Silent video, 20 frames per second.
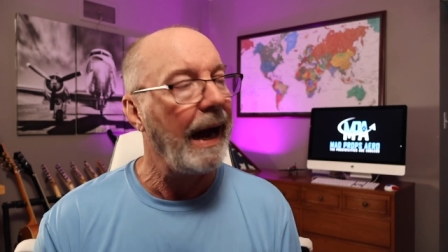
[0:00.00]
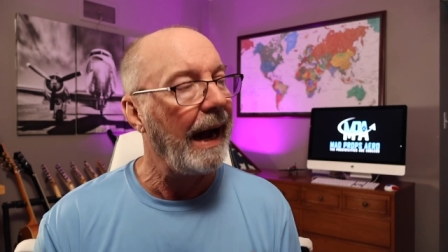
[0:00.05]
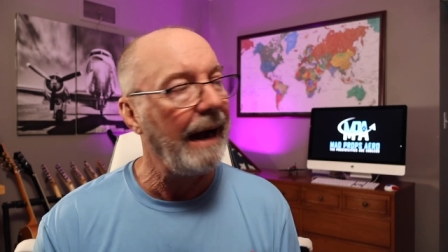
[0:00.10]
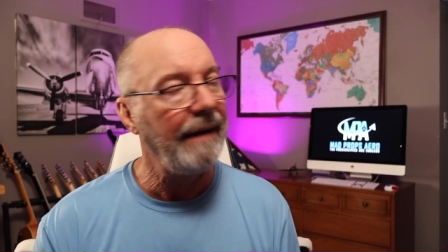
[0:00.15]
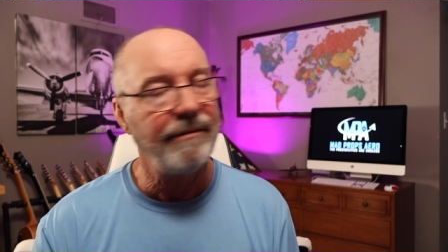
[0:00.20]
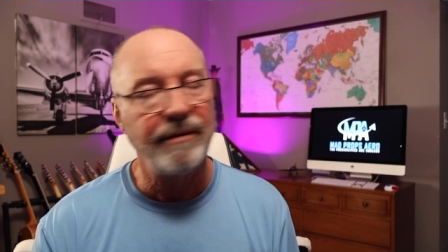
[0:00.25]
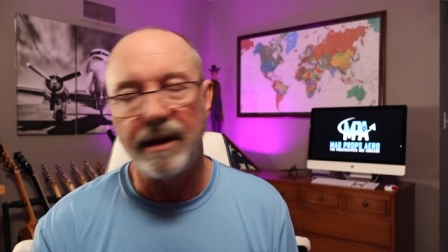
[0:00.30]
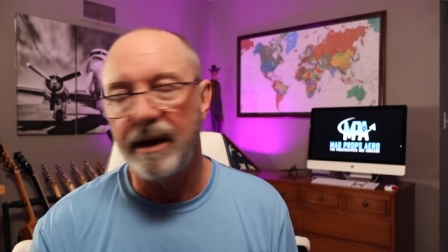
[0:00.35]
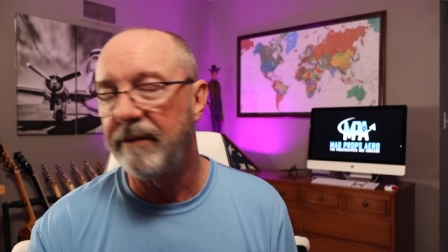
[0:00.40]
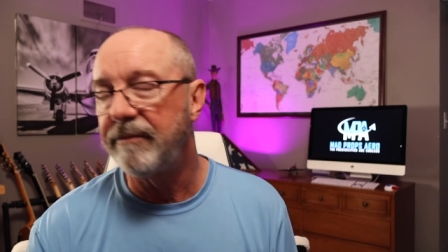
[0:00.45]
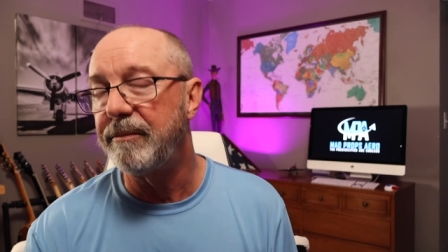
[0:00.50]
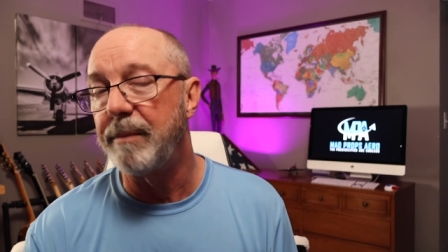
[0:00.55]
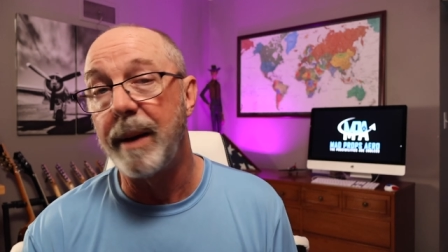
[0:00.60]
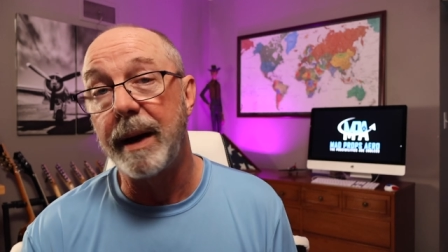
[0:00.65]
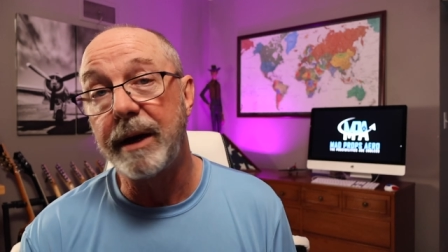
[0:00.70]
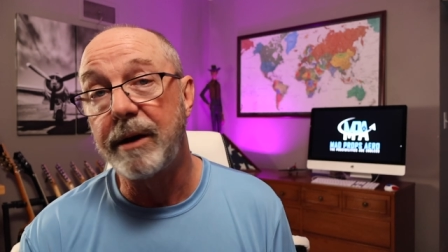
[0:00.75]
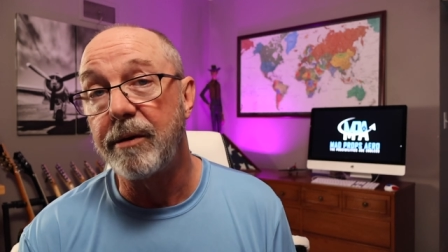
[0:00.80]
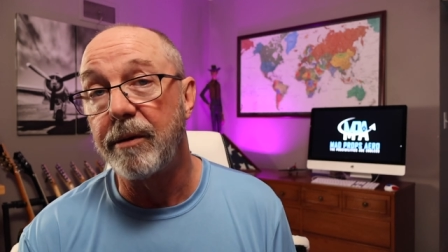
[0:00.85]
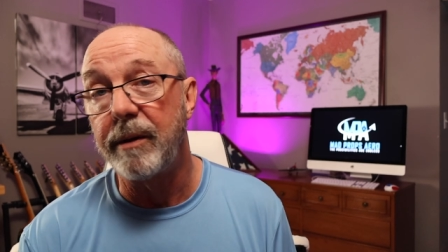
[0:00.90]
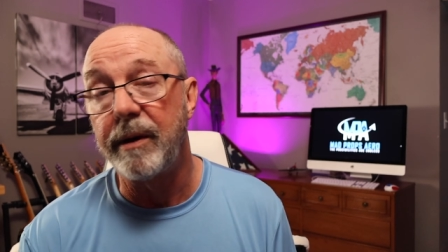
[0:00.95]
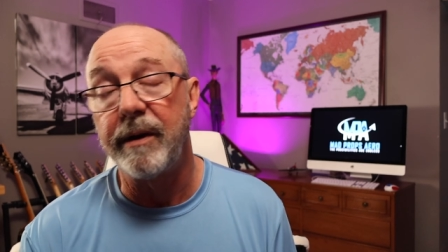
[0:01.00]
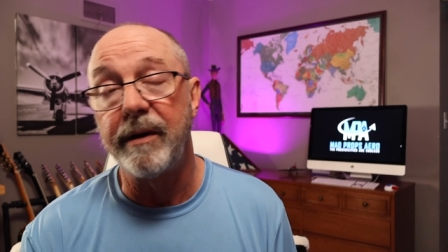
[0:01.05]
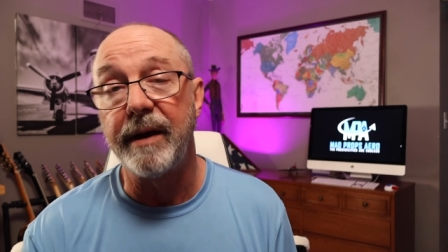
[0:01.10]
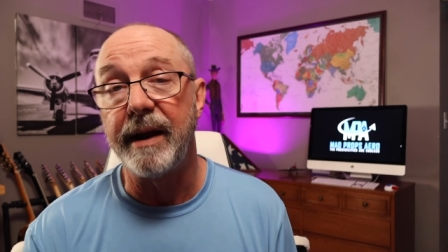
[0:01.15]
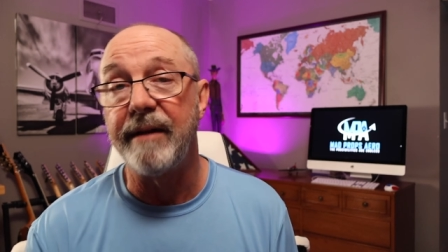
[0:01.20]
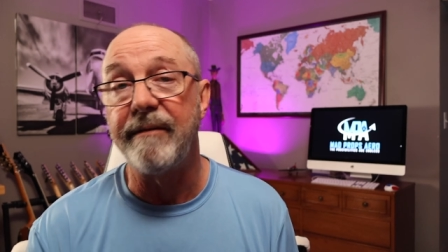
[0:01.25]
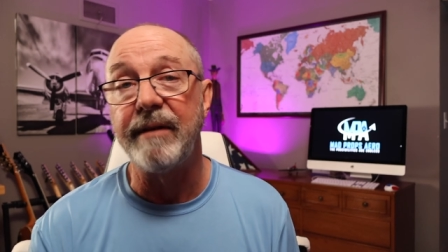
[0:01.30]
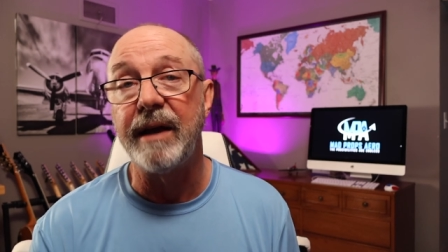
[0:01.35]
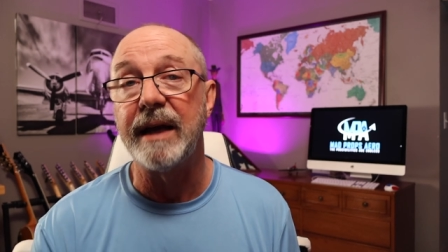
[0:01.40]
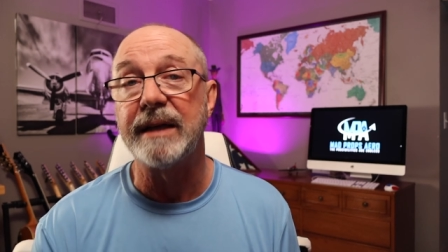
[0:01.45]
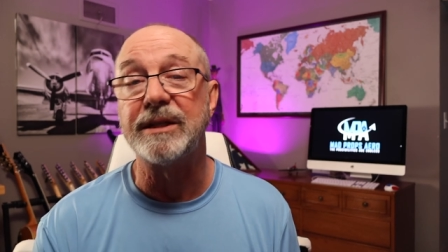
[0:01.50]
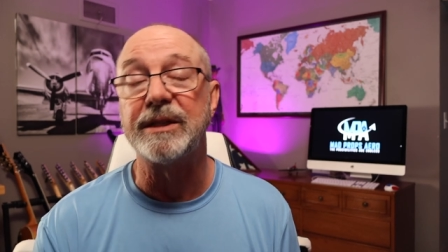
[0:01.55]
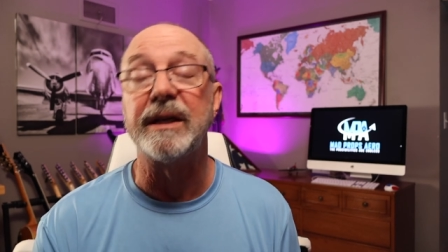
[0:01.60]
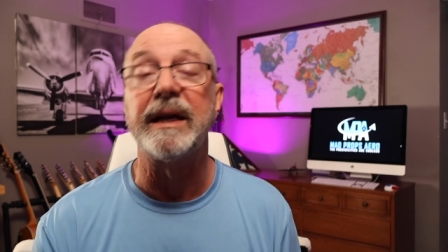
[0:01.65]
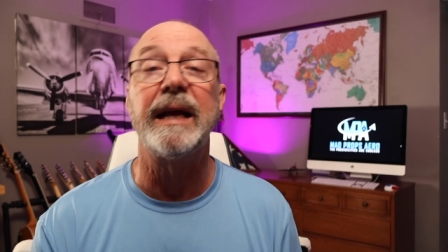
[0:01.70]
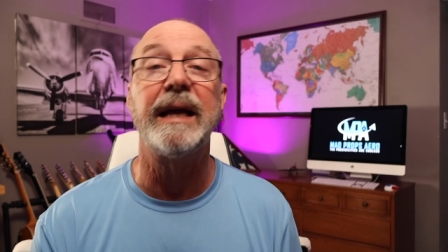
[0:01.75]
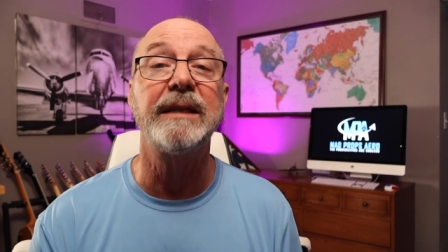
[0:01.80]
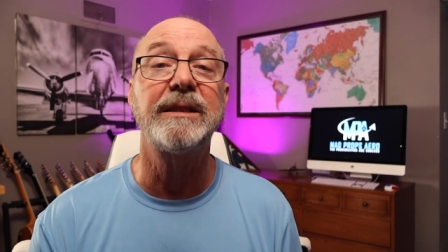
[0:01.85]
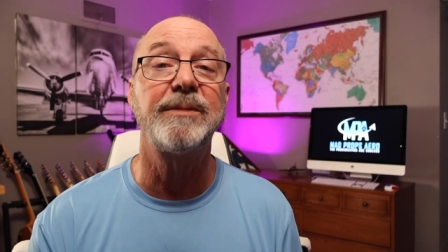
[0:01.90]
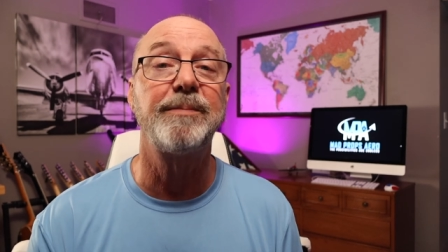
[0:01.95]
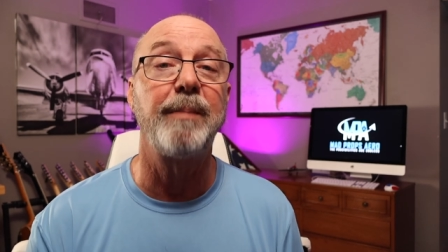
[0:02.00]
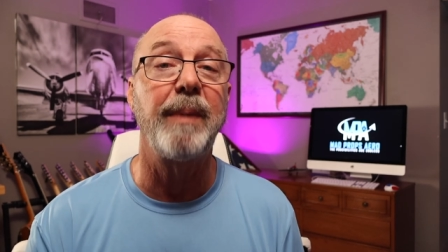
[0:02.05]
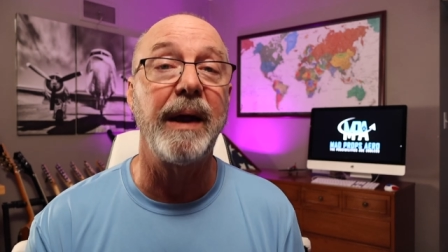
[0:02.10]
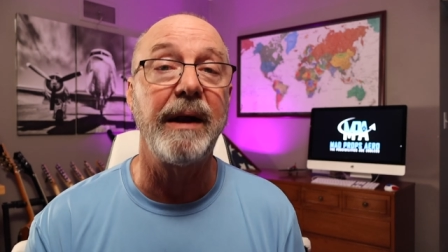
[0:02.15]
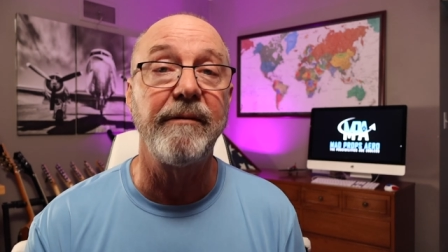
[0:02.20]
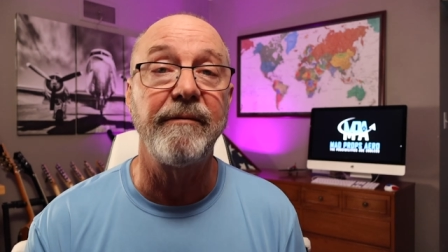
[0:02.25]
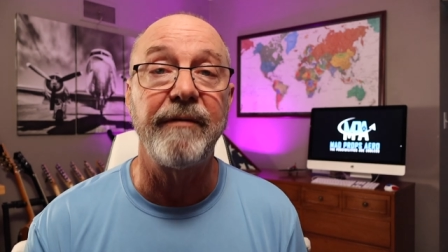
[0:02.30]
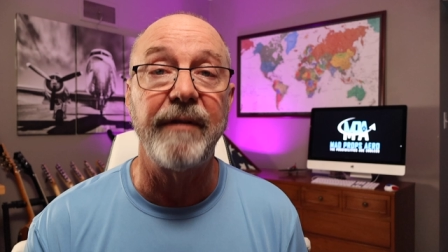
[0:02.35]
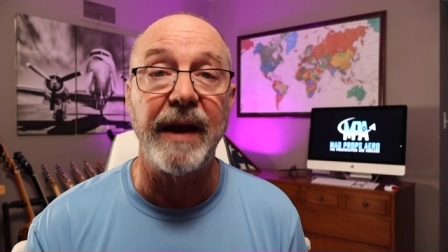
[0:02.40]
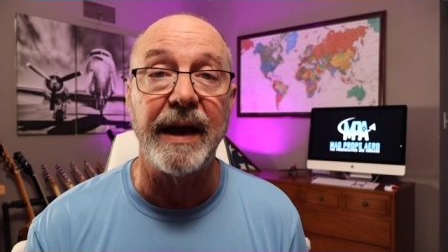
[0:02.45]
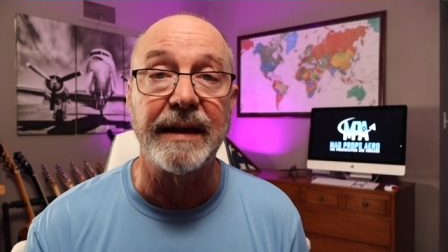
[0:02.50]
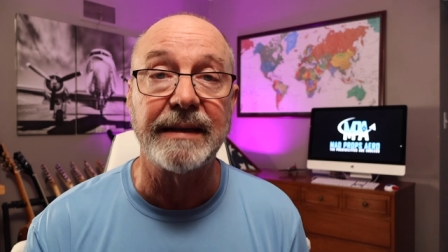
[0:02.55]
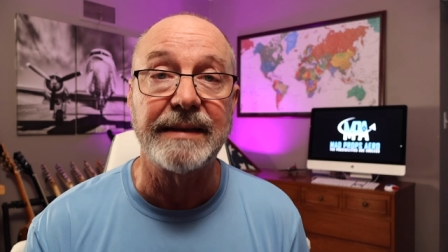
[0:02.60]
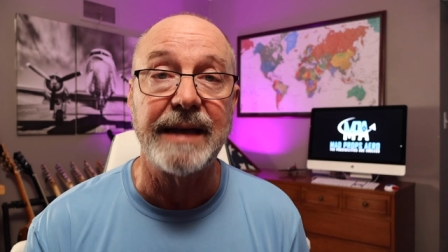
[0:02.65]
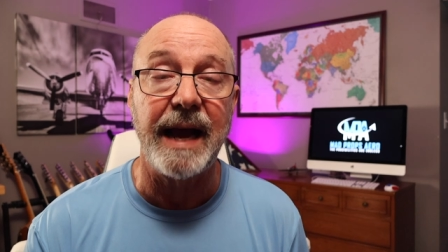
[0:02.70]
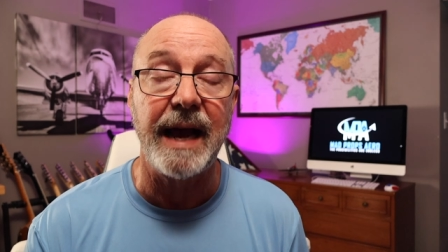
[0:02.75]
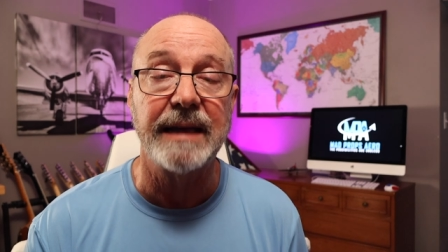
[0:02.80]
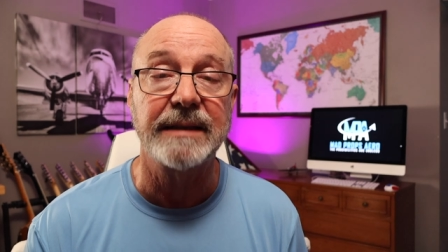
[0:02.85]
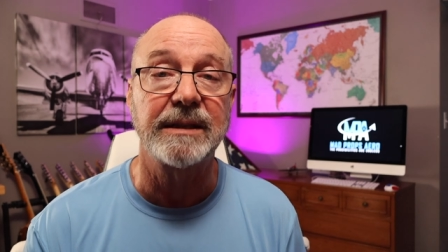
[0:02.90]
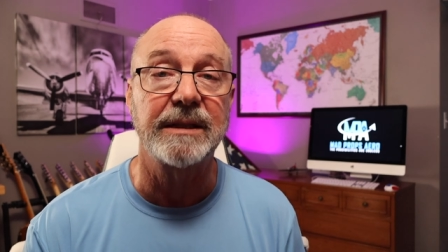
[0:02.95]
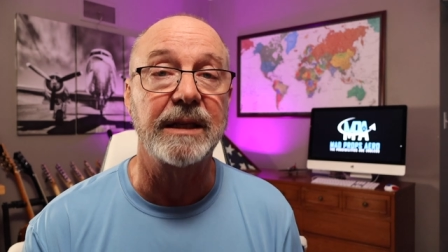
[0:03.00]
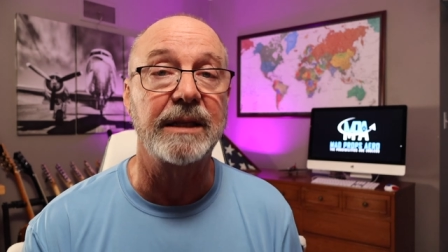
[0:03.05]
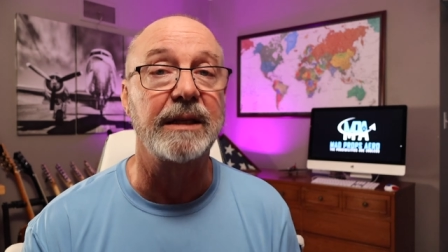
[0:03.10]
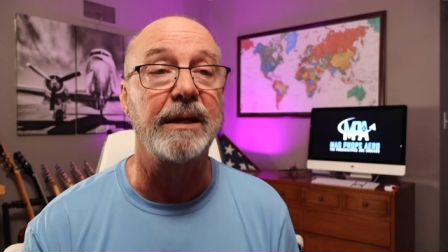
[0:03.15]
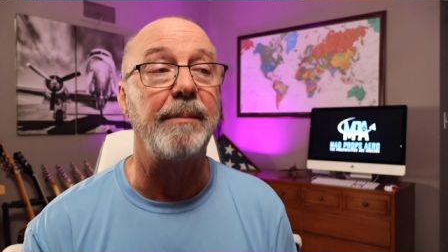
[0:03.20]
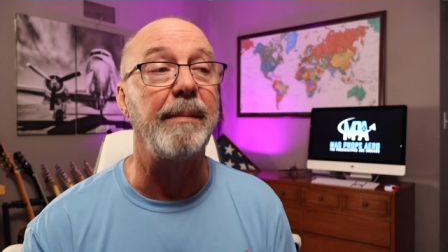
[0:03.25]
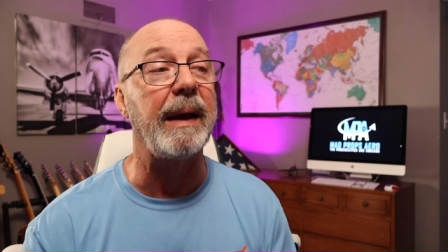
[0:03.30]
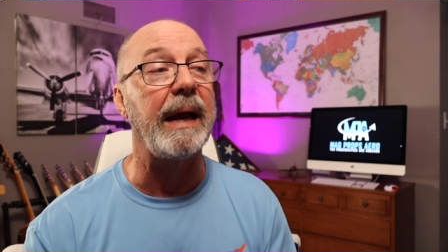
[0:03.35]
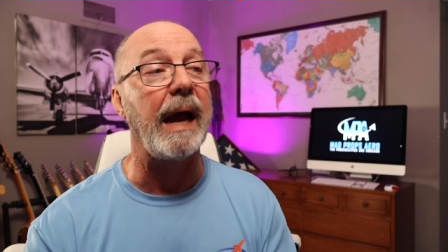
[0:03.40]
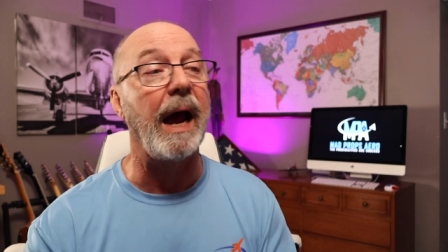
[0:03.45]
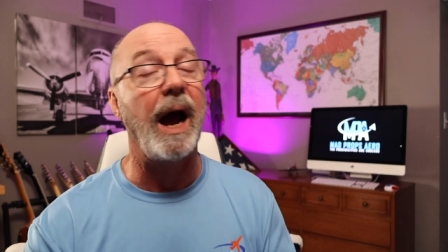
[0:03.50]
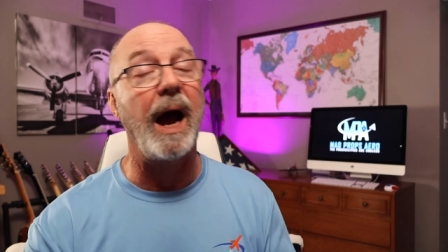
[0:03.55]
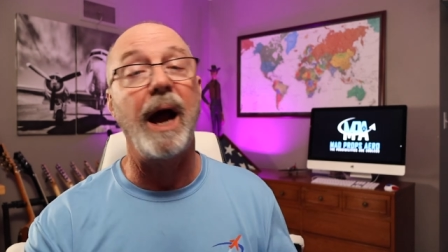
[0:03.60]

I've loved my career in aviation. It's been fantastic to me.